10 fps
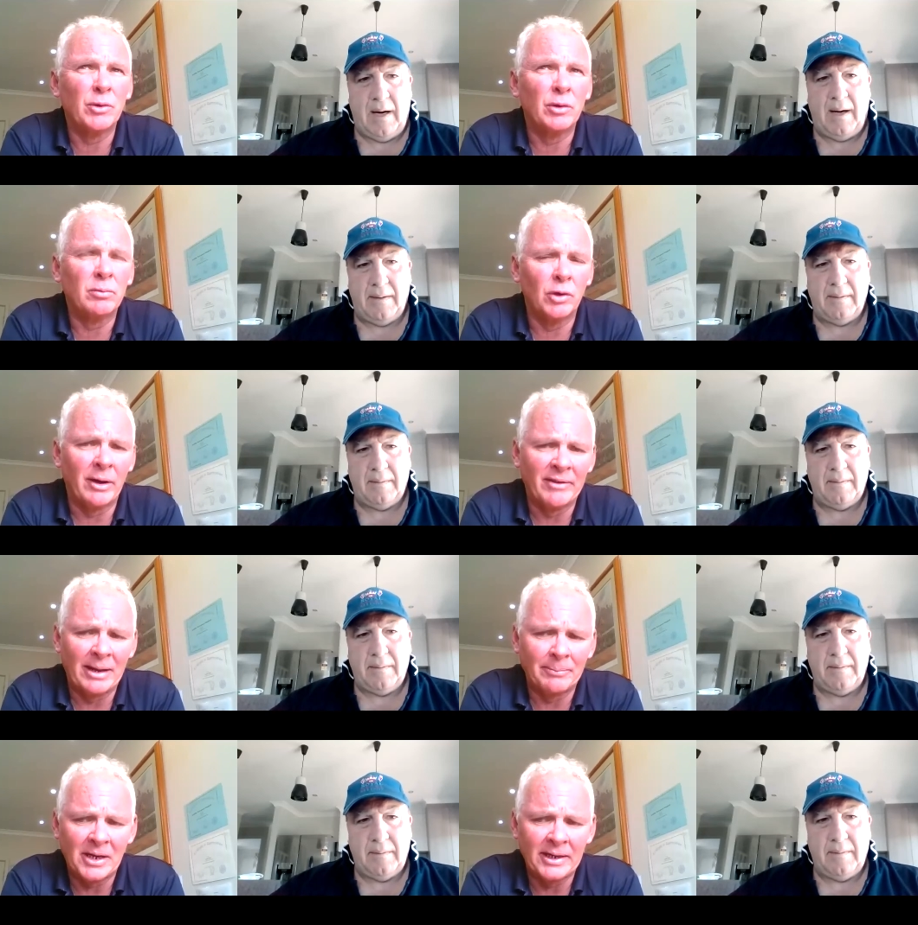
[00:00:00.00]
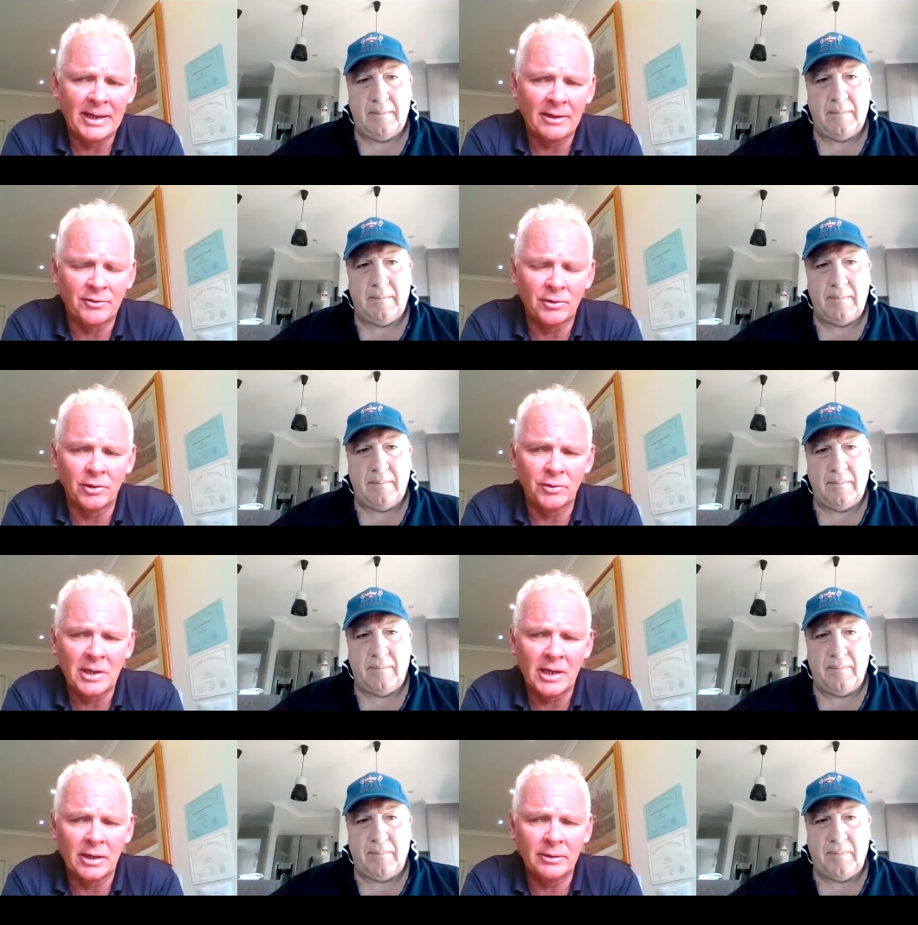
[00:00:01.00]
Speaker 1: we'll, yeah. we'll have an update out as soon as
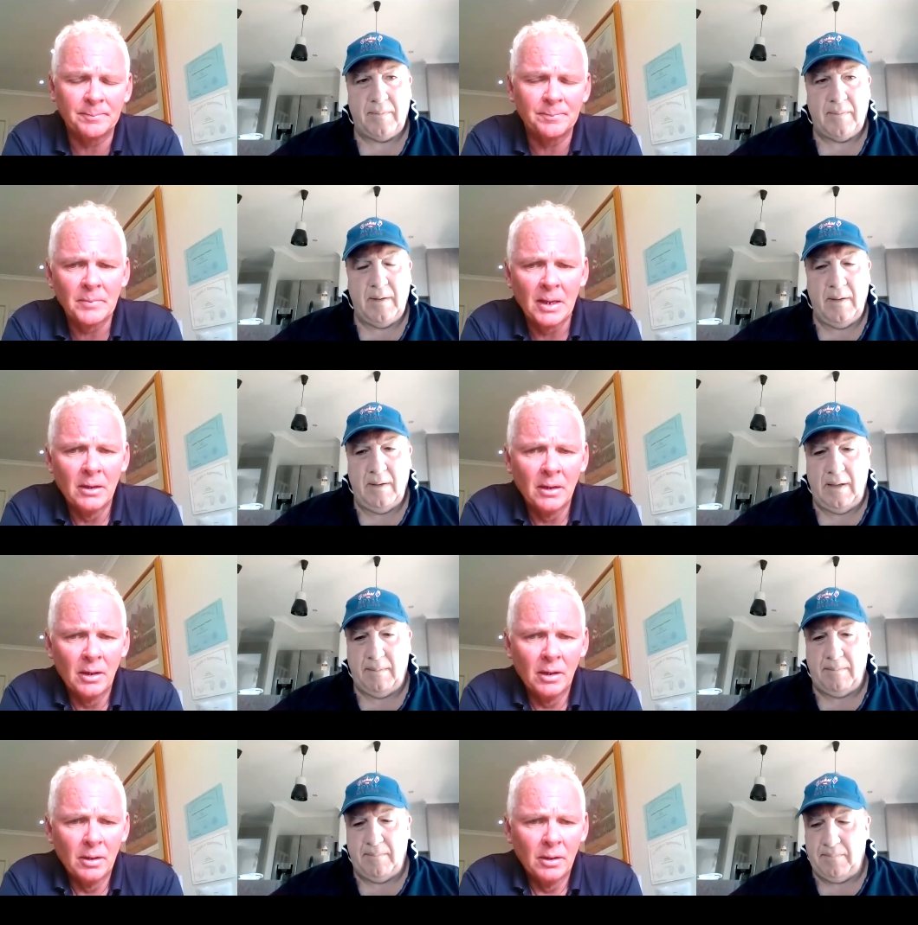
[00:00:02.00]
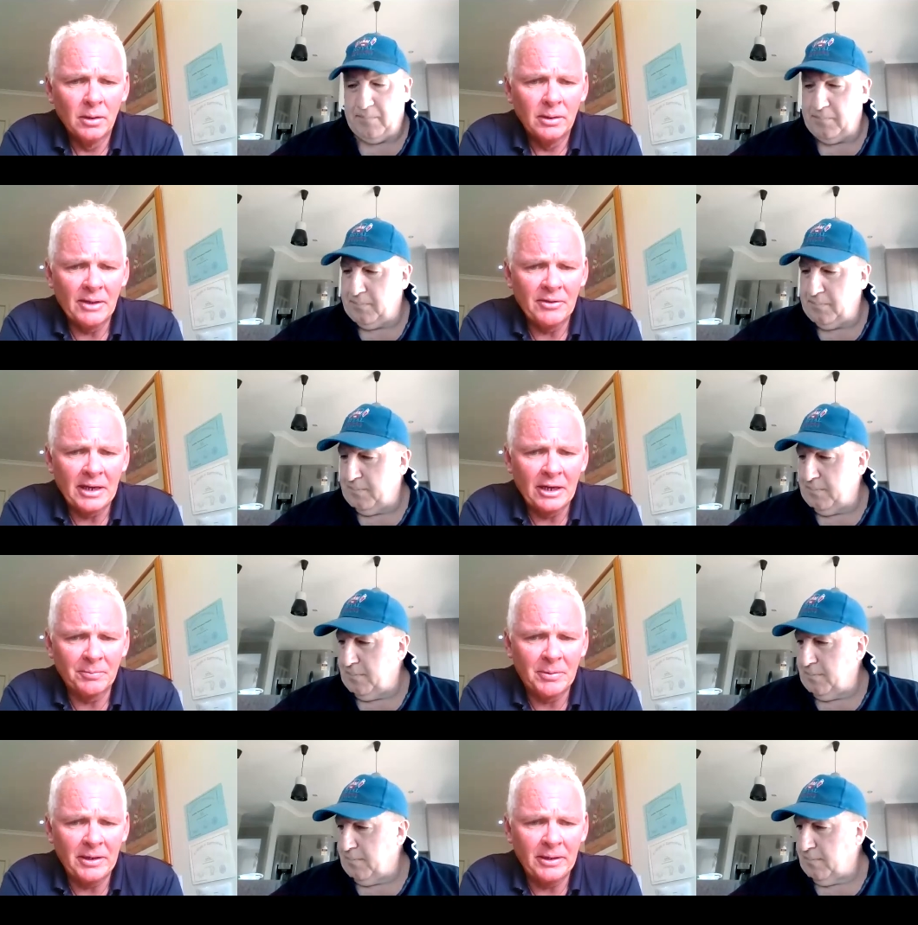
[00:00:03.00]
we know. Yep. Nothing else,
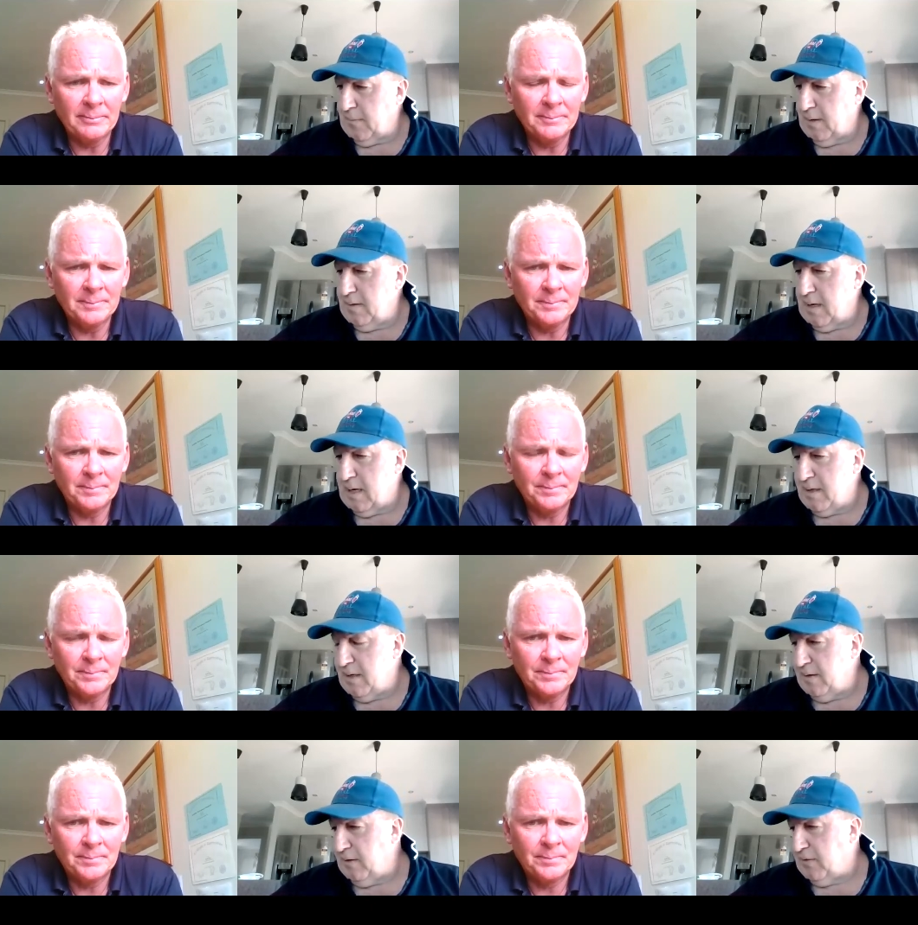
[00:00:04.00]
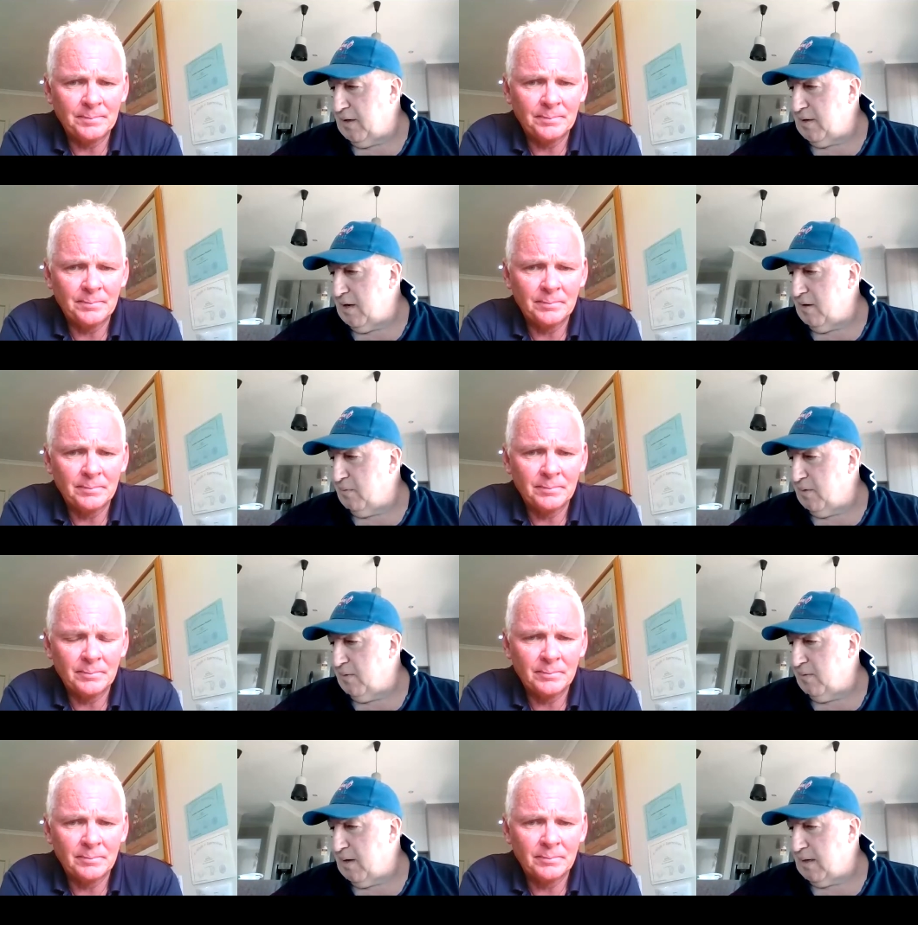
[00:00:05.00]
Pete? No, I don't think
Speaker 2: so, Darren.
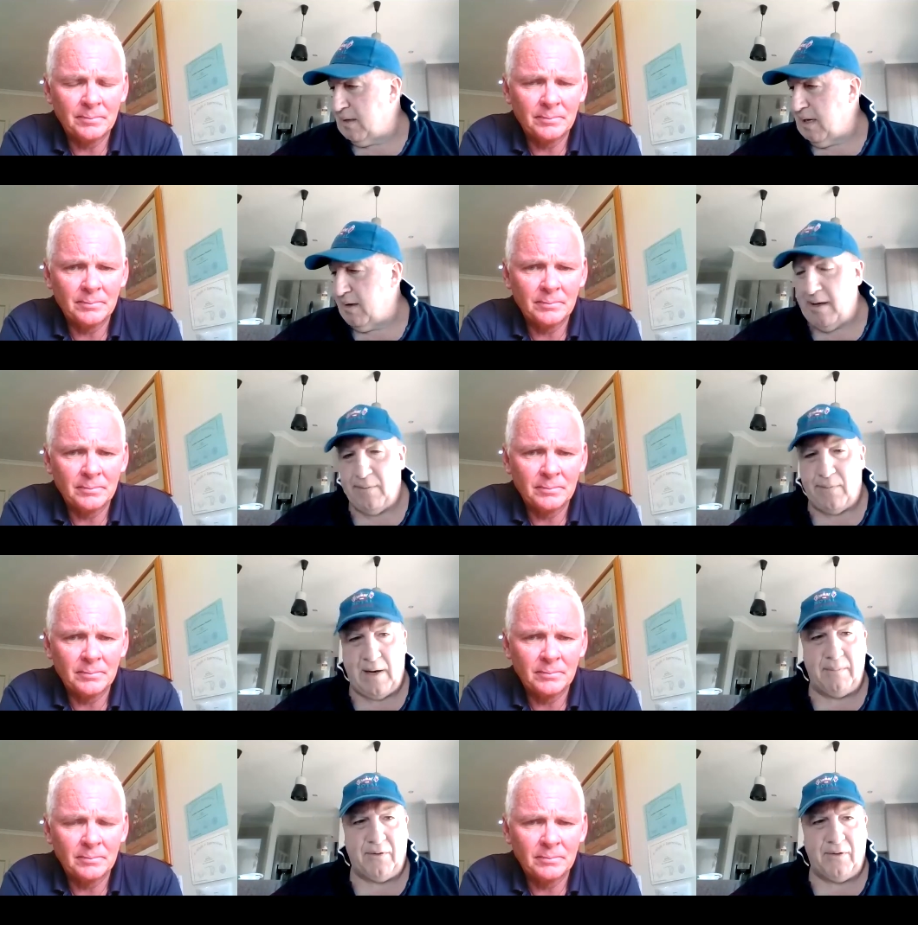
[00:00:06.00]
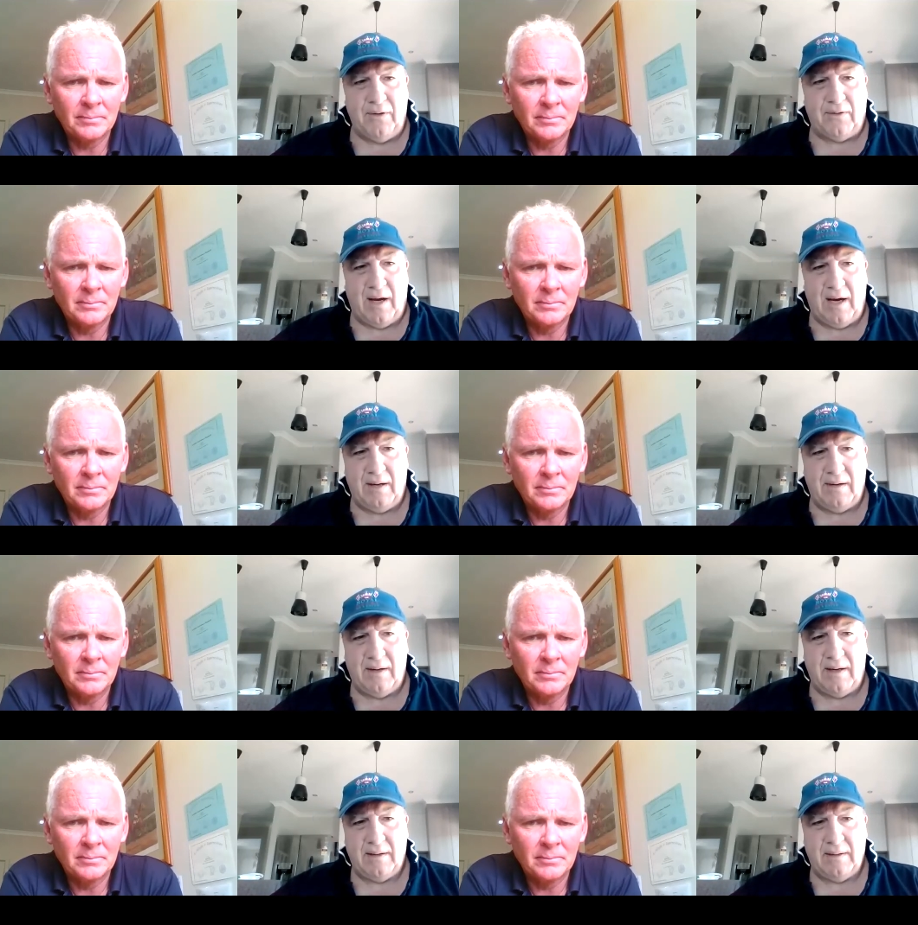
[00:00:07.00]
We're uh, going out to the farm Tuesday,
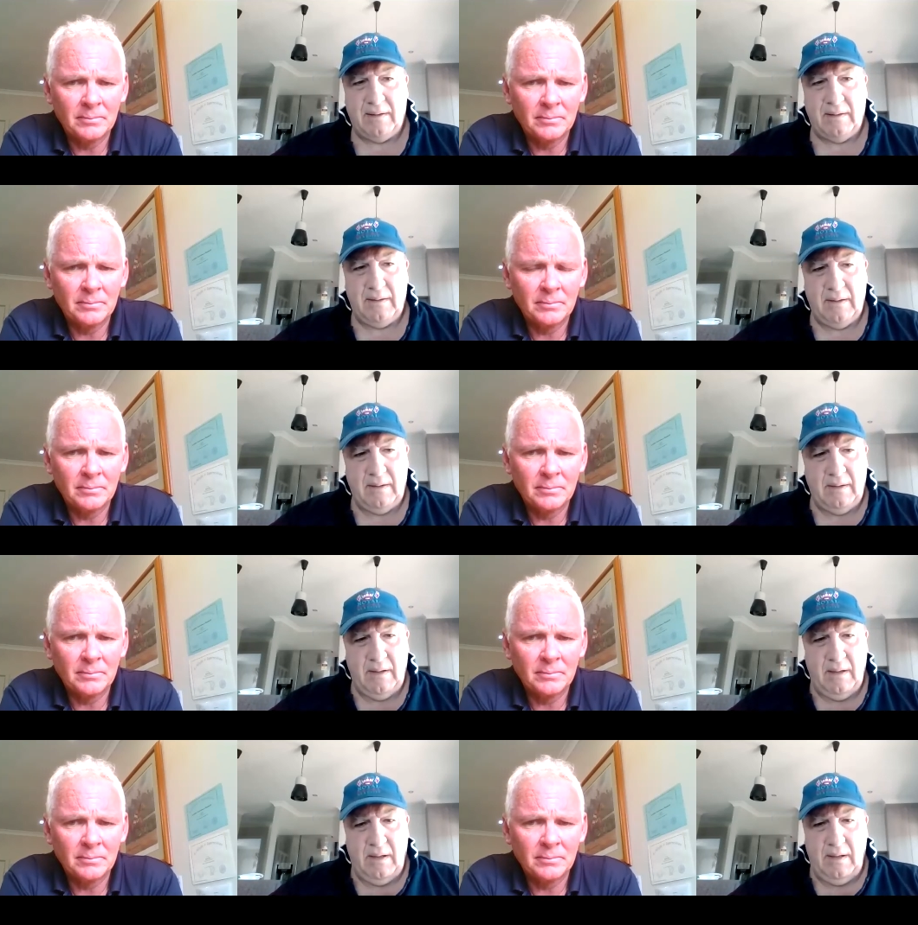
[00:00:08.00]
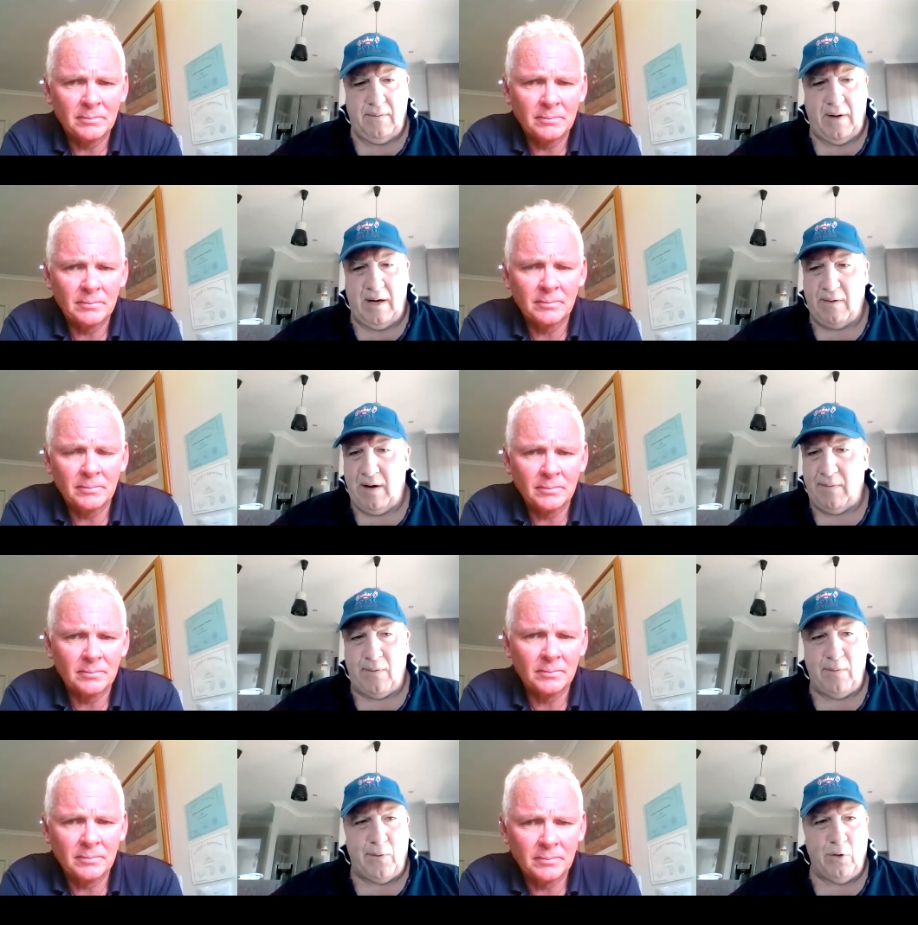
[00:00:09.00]
going to
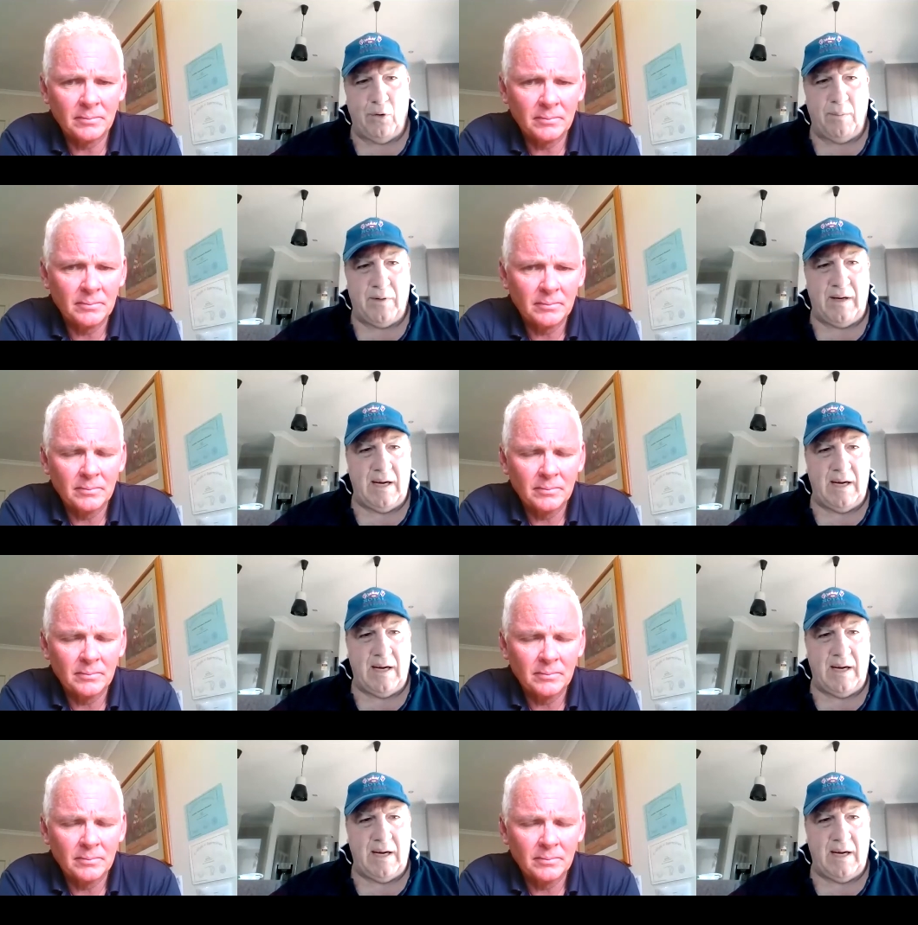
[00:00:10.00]
photograph and film the